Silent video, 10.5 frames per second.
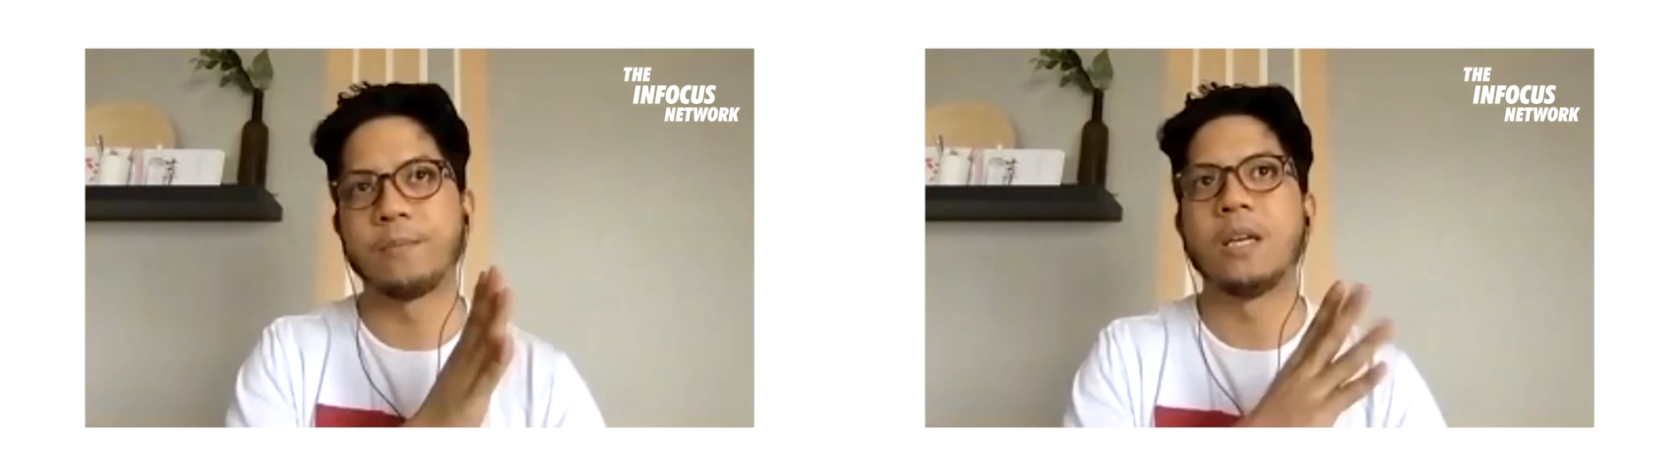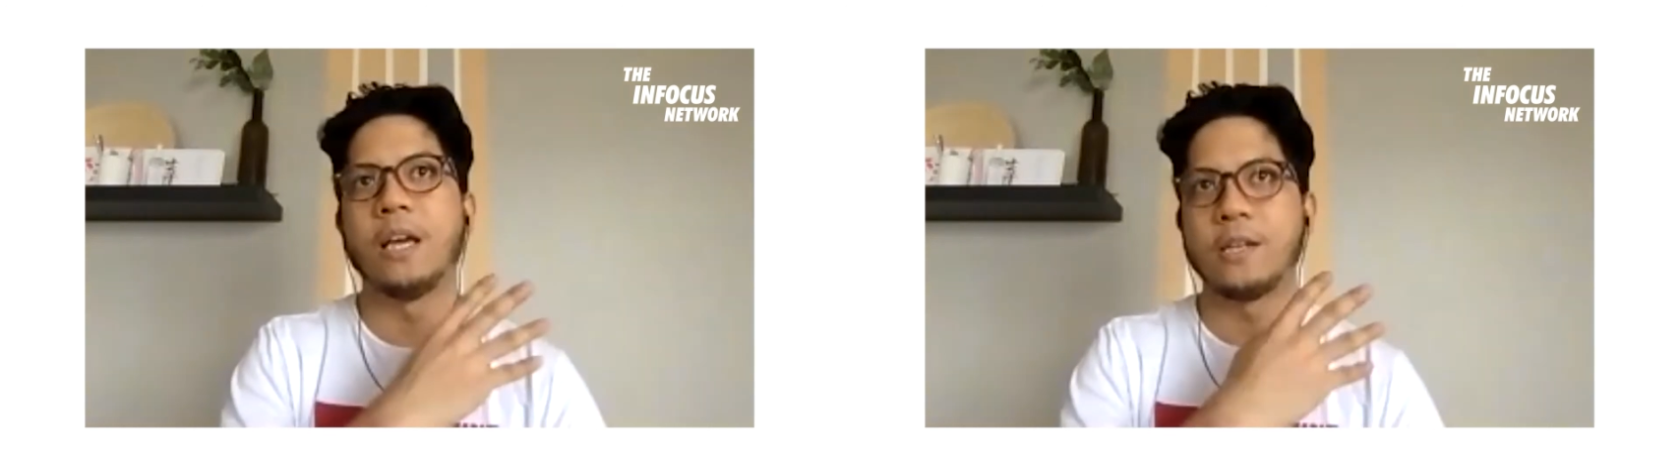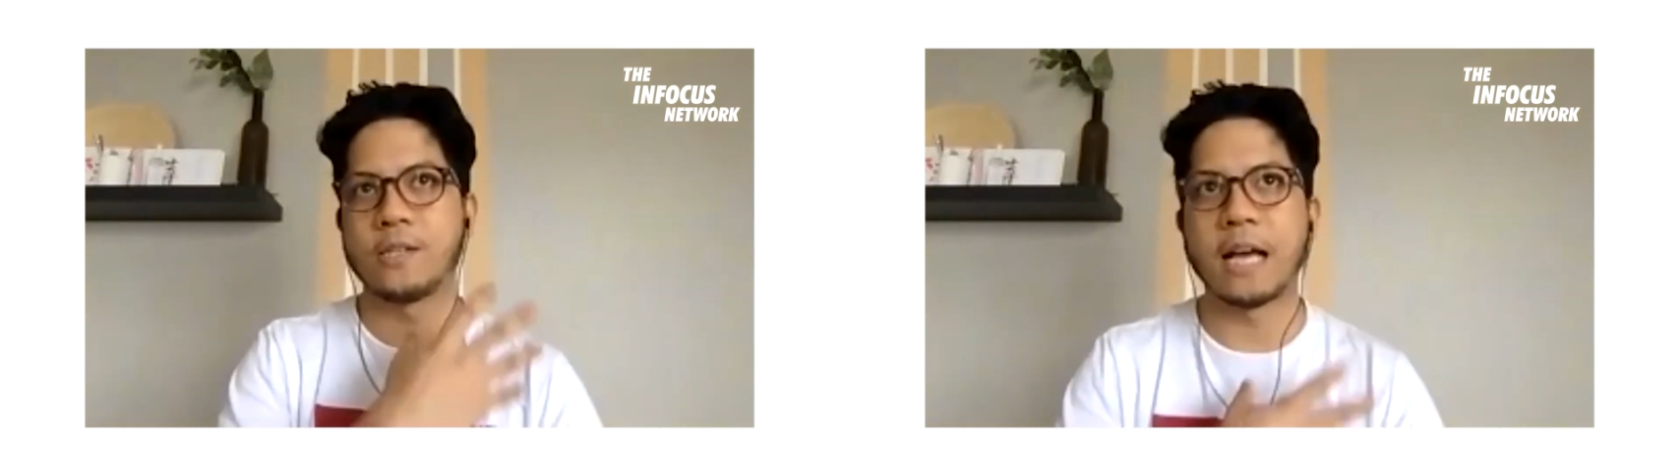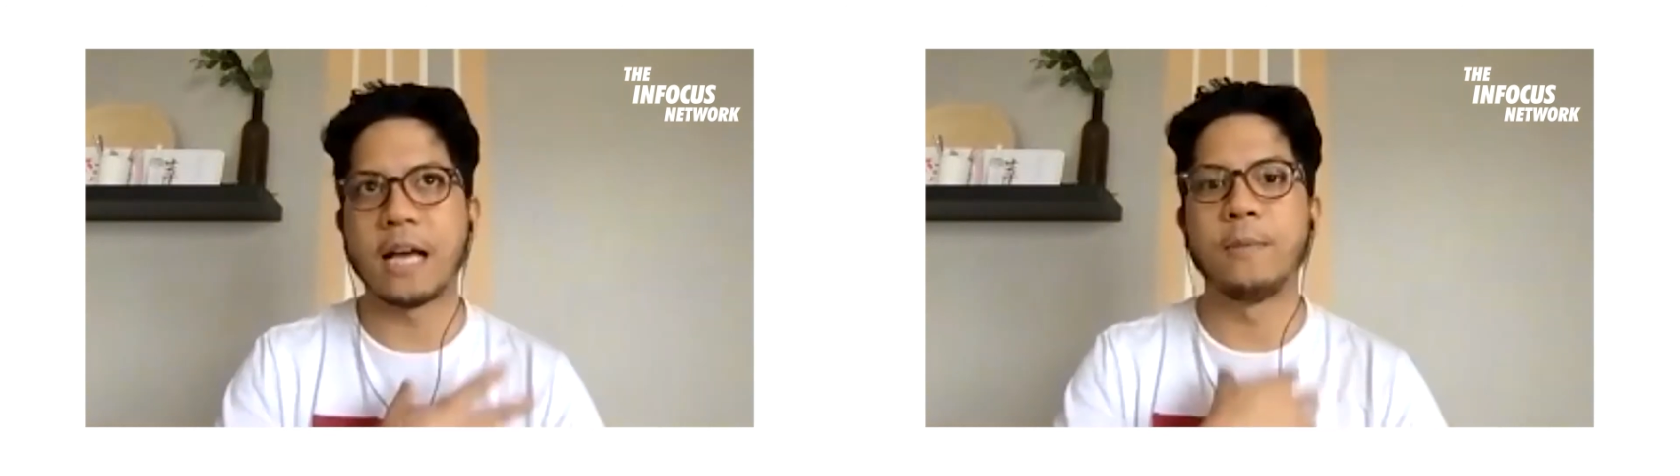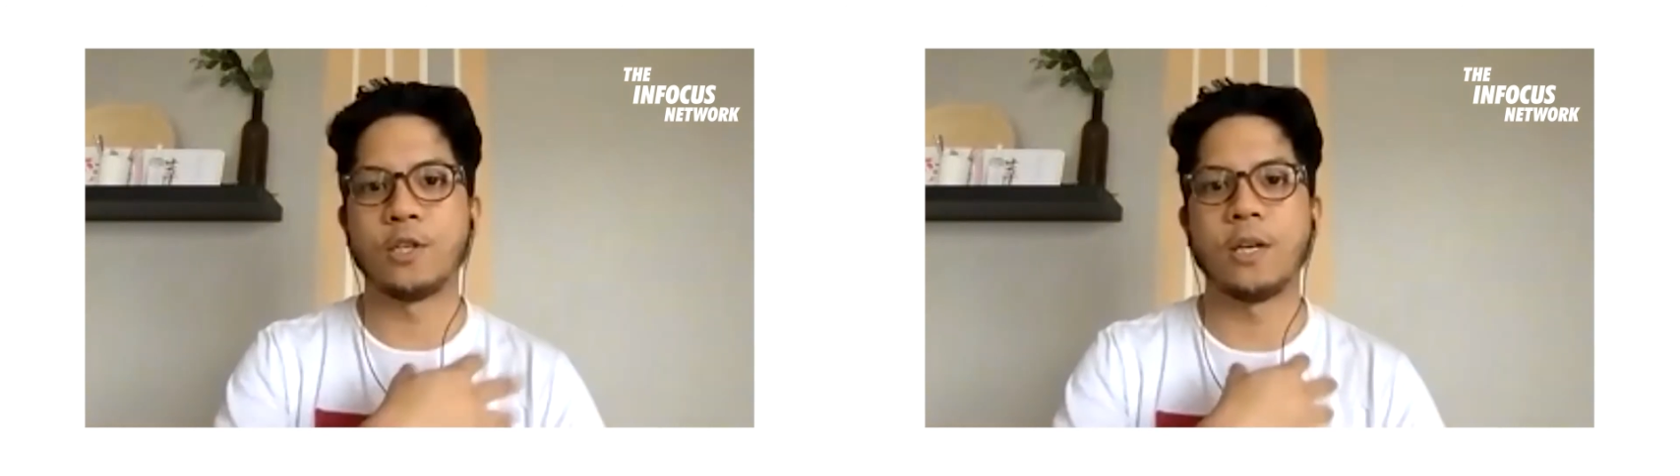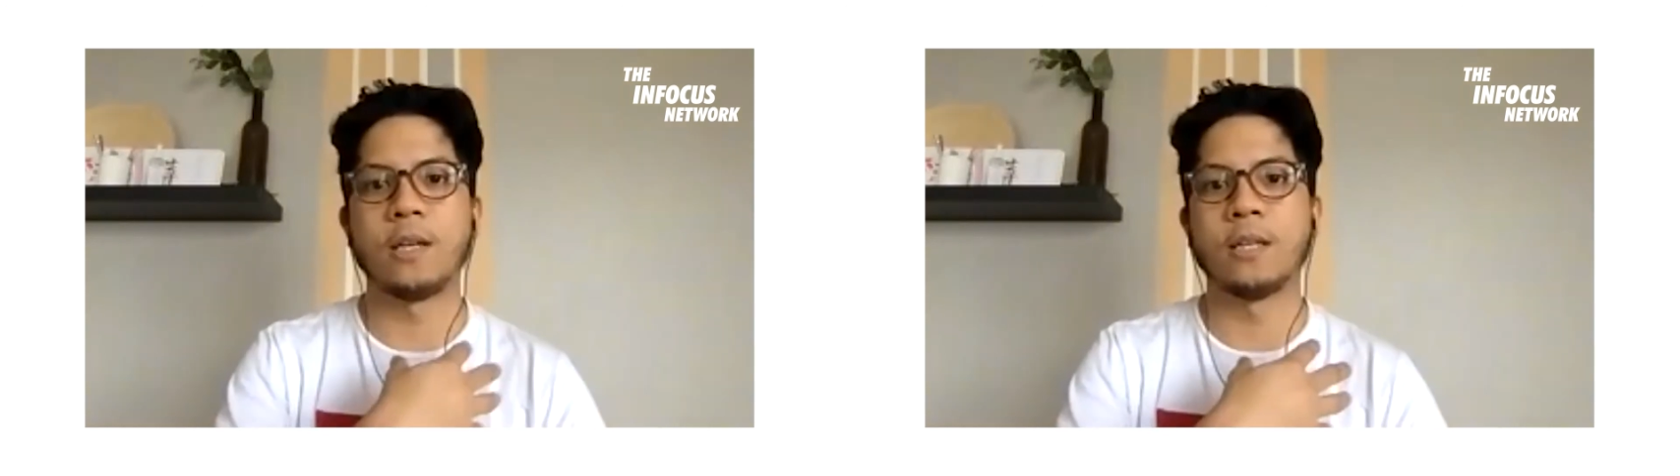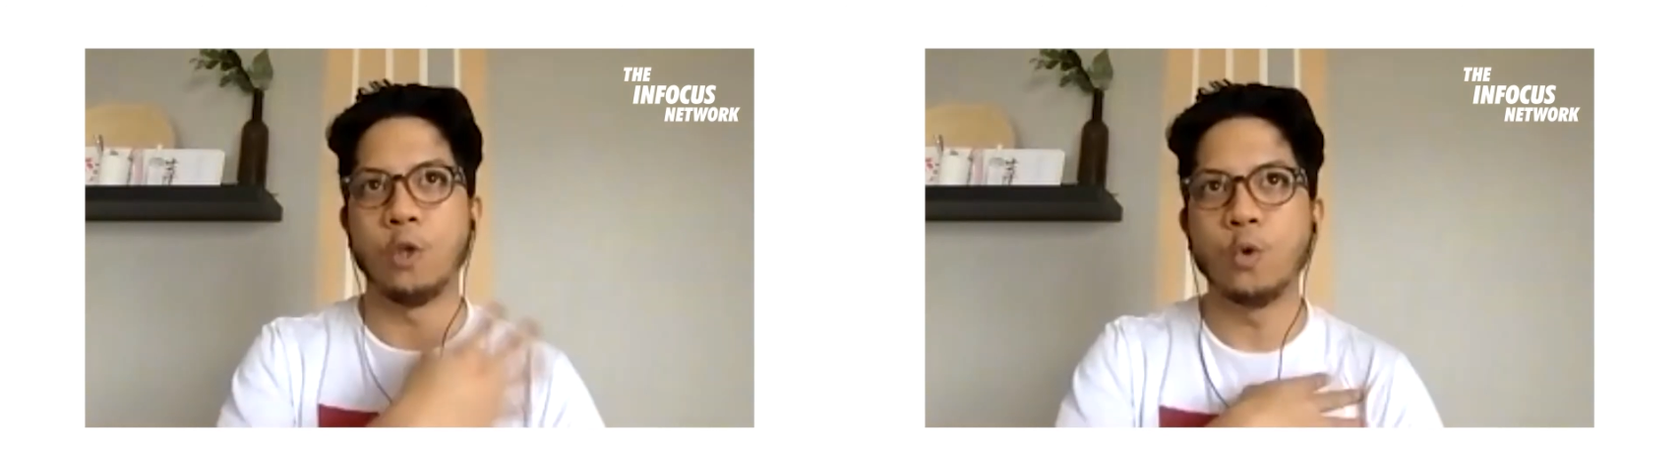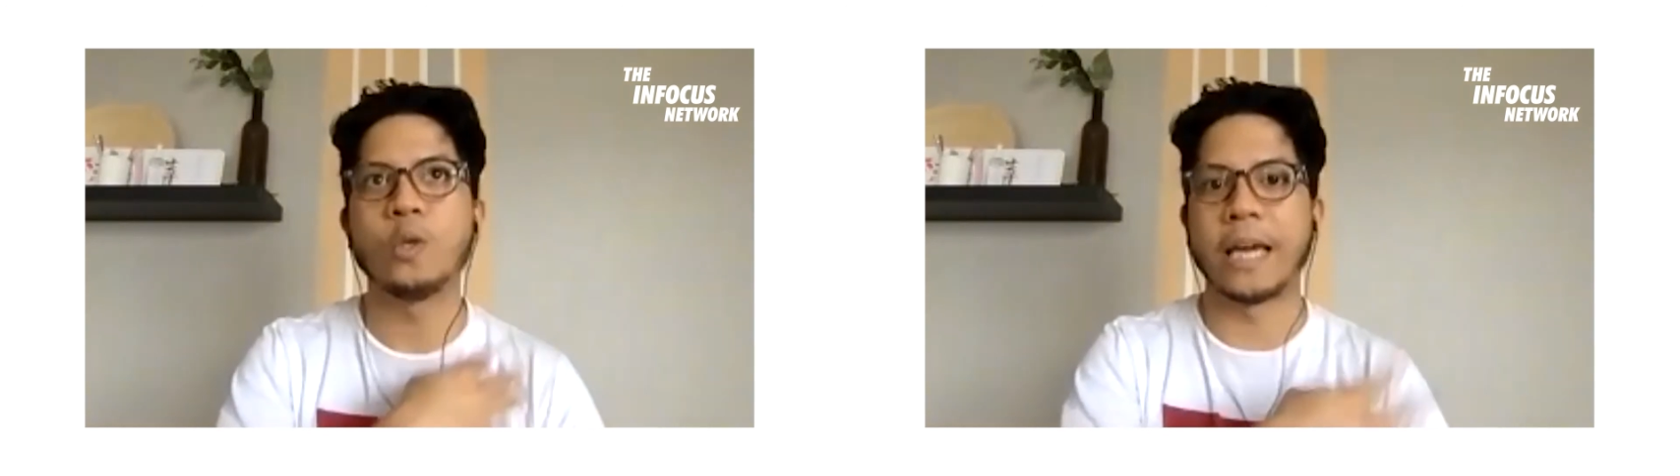Establishing that
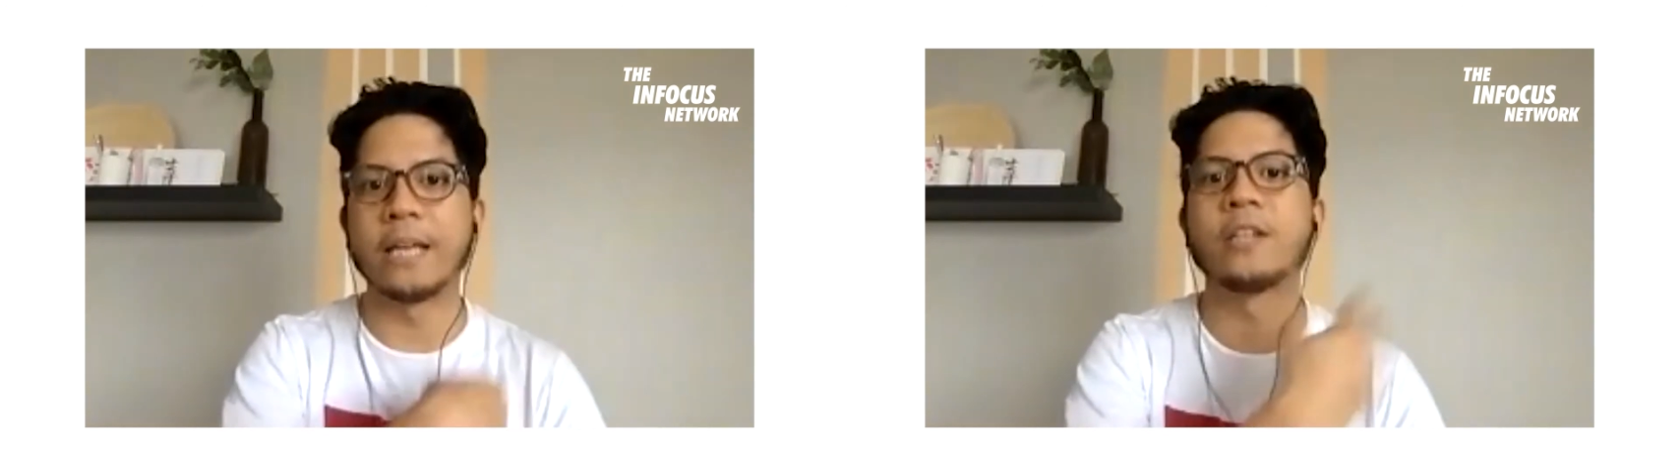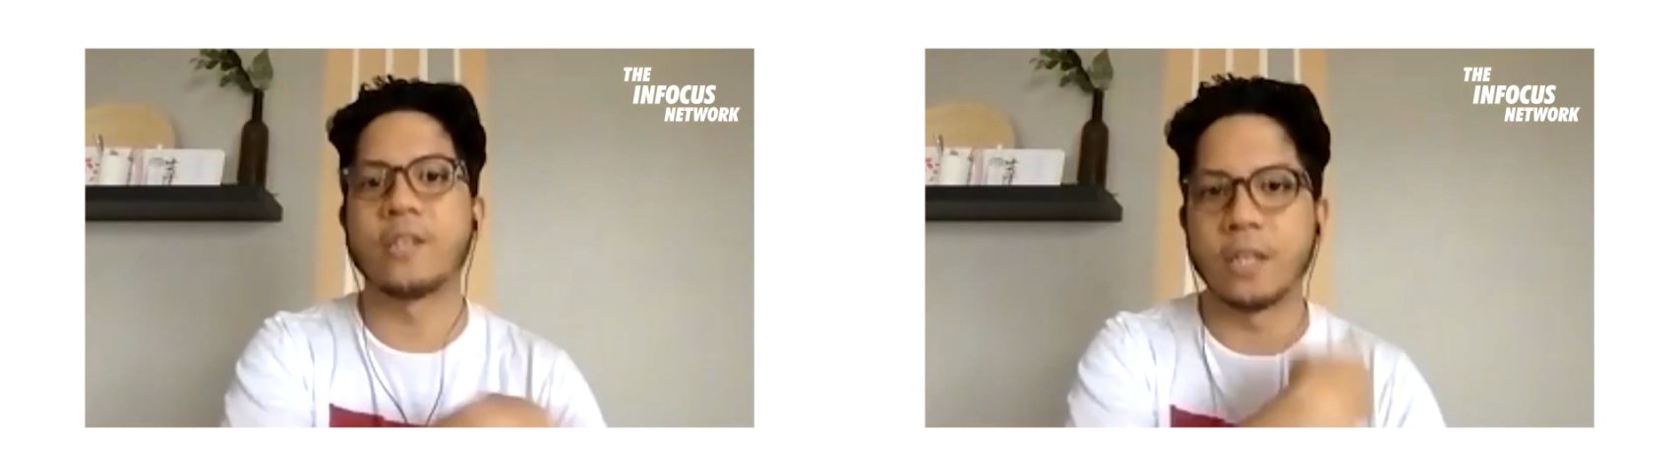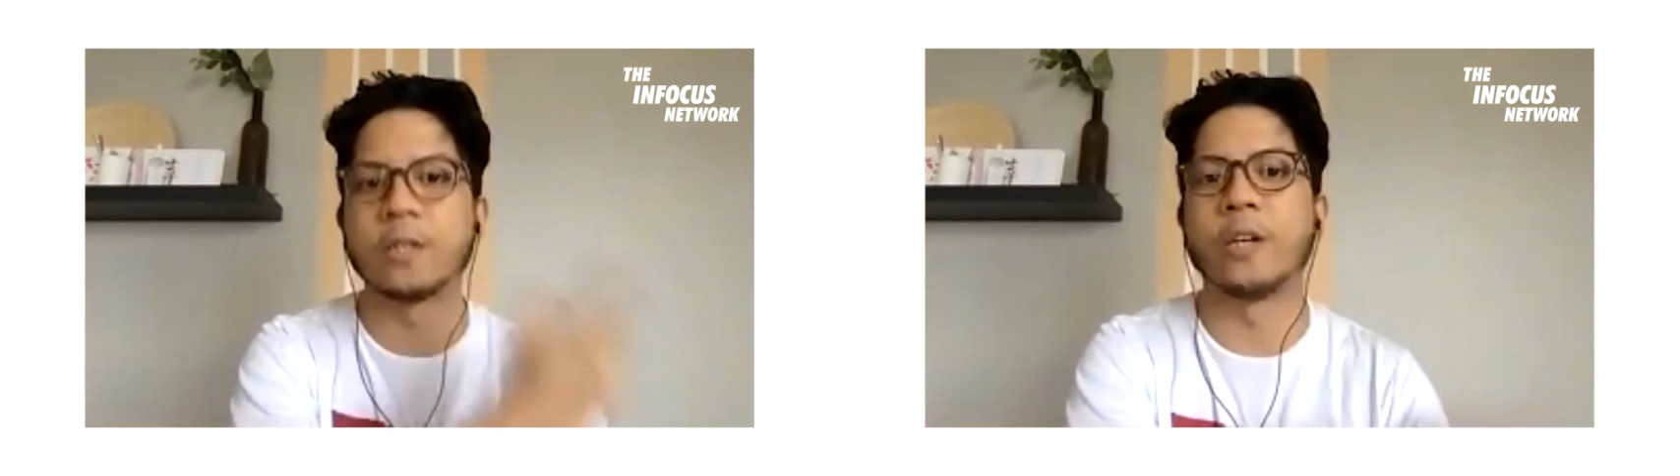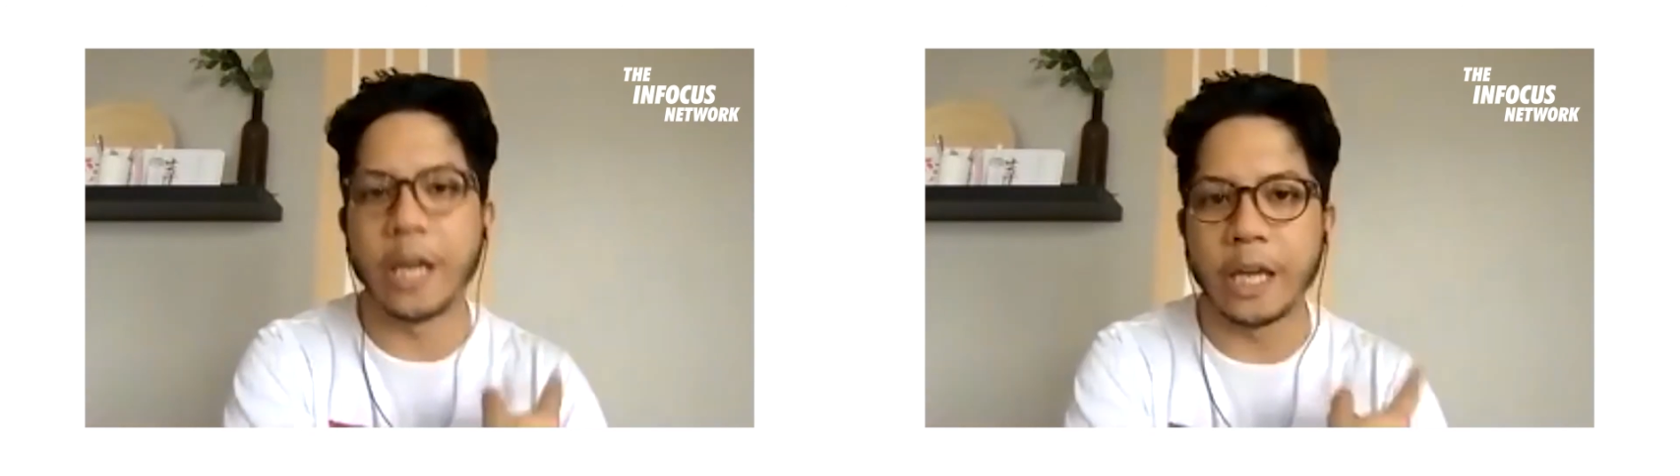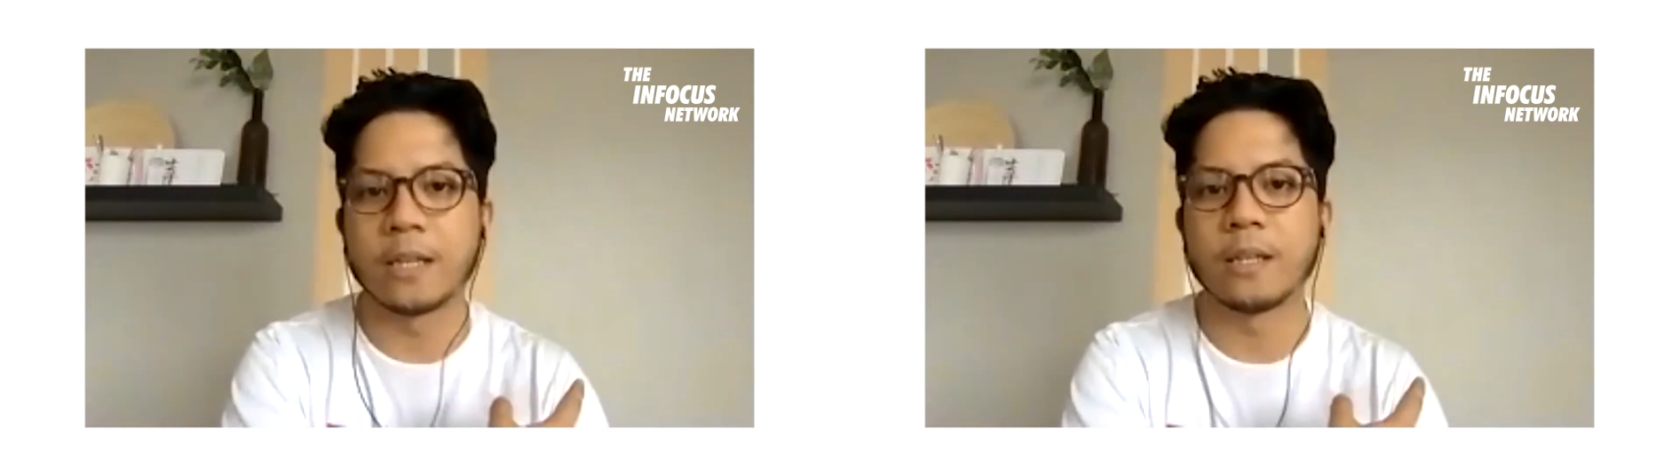you can still create,